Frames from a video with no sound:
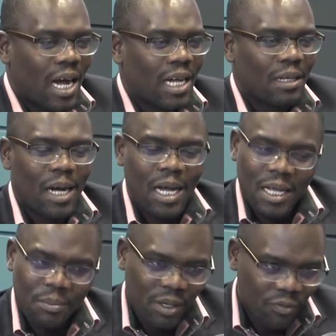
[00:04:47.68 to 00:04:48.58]
I
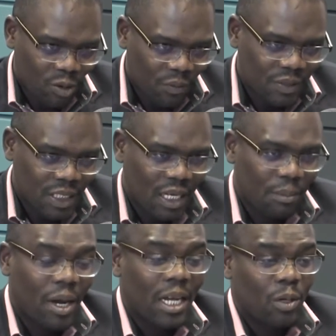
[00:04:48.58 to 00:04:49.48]
am involved,
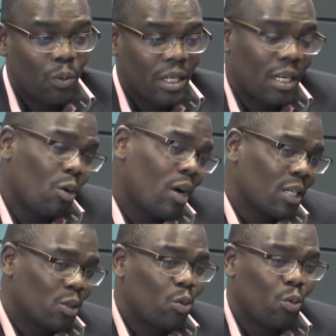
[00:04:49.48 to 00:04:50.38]
by the way, in a local
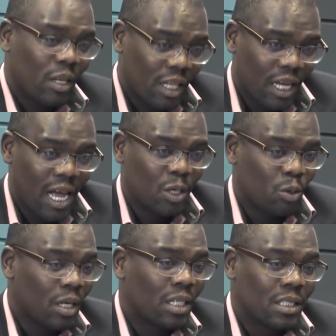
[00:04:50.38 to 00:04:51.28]
school there. I
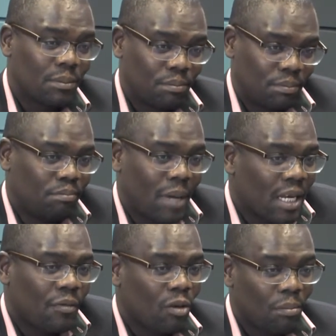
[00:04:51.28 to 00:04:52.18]
donate
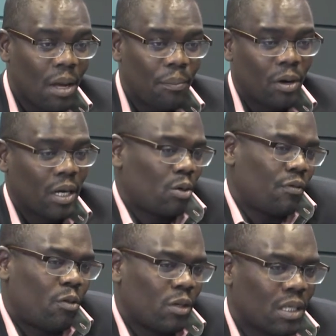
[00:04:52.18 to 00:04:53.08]
money from my pocket.
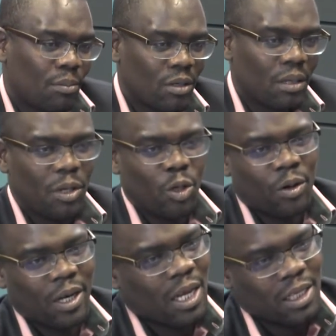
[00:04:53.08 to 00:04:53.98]
Of course, I'm not a
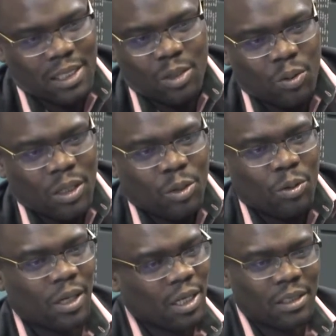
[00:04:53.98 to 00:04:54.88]
millionaire. I can only
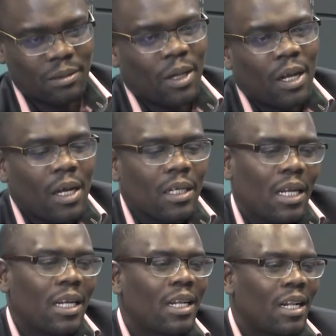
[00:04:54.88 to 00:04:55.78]
donate the
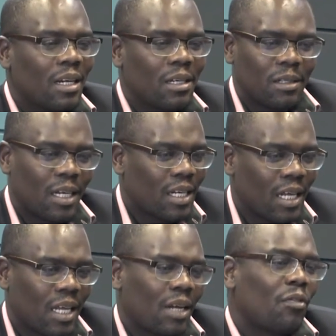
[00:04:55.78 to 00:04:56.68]
little that I
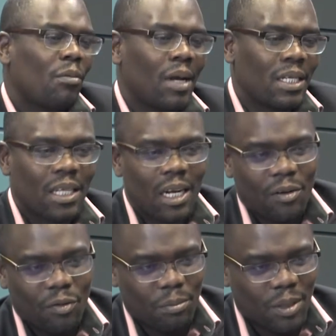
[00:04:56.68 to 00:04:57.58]
get from my salary
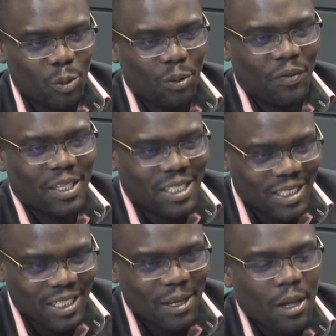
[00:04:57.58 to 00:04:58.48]
from the
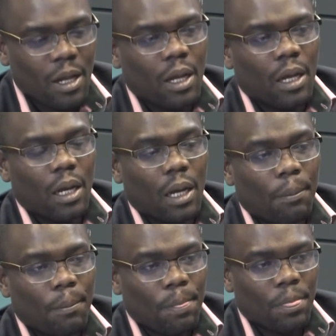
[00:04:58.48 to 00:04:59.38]
university.
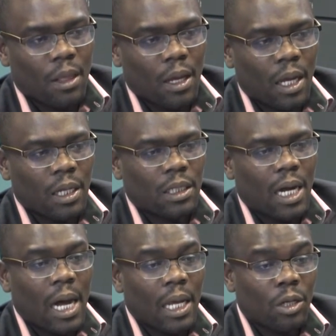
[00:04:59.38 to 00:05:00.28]
And
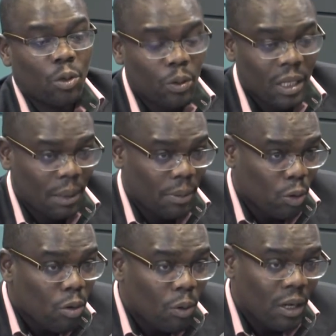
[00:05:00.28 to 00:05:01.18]
I know that I'm a
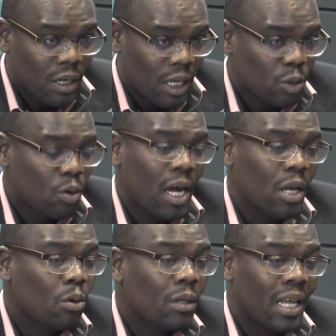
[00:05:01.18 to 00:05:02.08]
role model there, so I
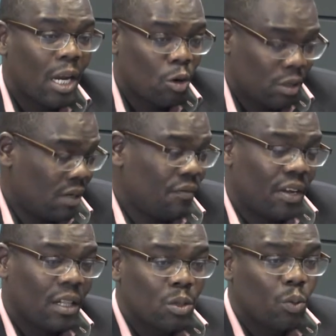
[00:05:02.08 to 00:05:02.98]
go a lot. In
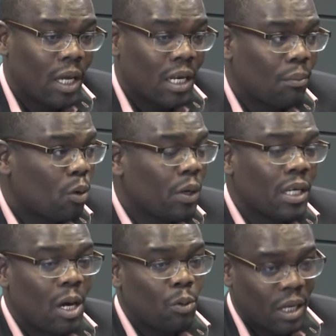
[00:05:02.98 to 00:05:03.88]
fact, this weekend I'm going
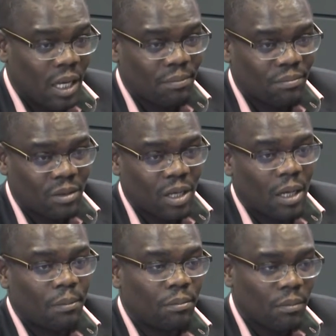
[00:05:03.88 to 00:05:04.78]
down there
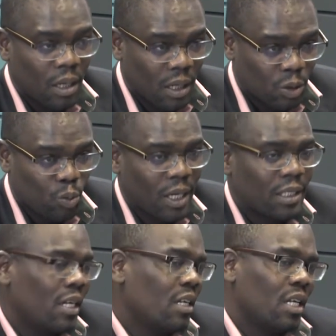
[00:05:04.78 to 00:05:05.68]
to
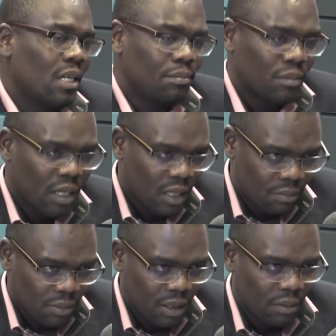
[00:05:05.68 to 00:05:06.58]
attend
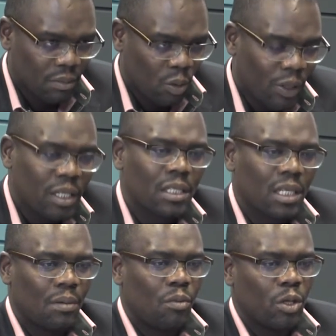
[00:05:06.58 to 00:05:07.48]
a wedding
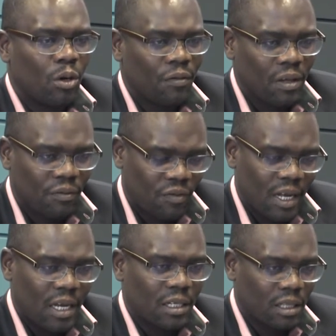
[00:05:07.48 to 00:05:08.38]
ceremony of a
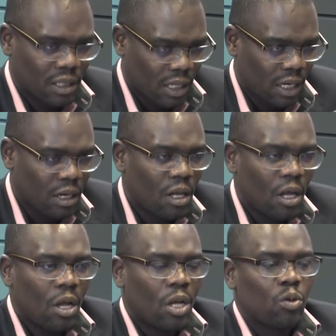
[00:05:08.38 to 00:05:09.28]
friend, this and that.
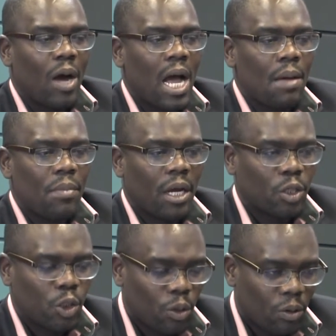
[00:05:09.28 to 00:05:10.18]
So I make
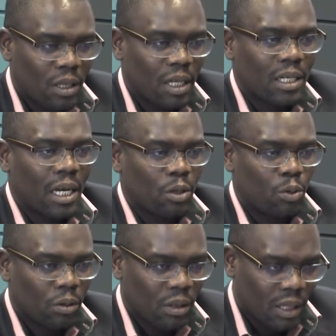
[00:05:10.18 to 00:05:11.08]
sure that I
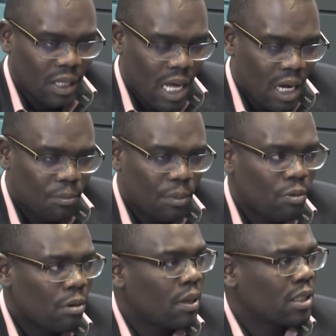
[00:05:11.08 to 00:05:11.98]
go there. Young
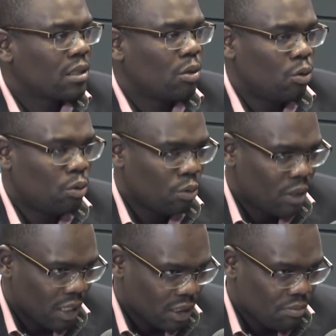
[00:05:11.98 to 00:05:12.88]
people must look
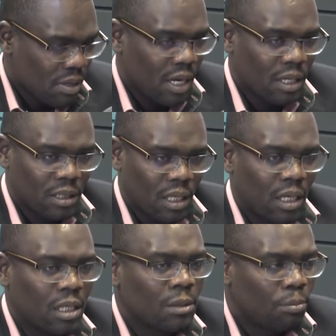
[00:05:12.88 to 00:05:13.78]
at me and say,
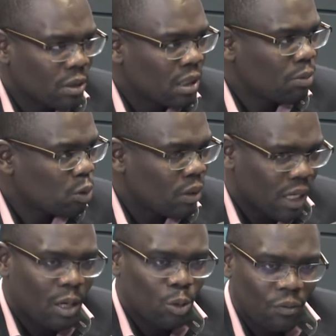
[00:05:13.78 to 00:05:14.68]
it is possible to
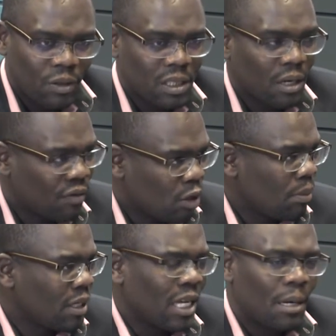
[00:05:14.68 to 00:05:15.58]
get out of this
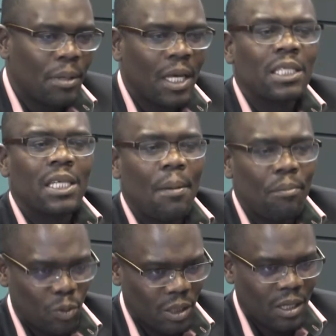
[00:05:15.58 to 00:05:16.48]
environment and be a
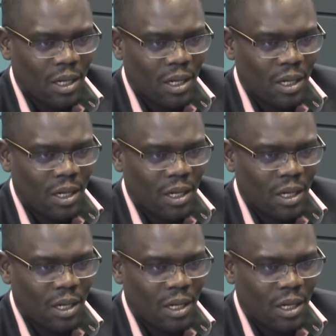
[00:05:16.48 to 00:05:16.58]
somebody.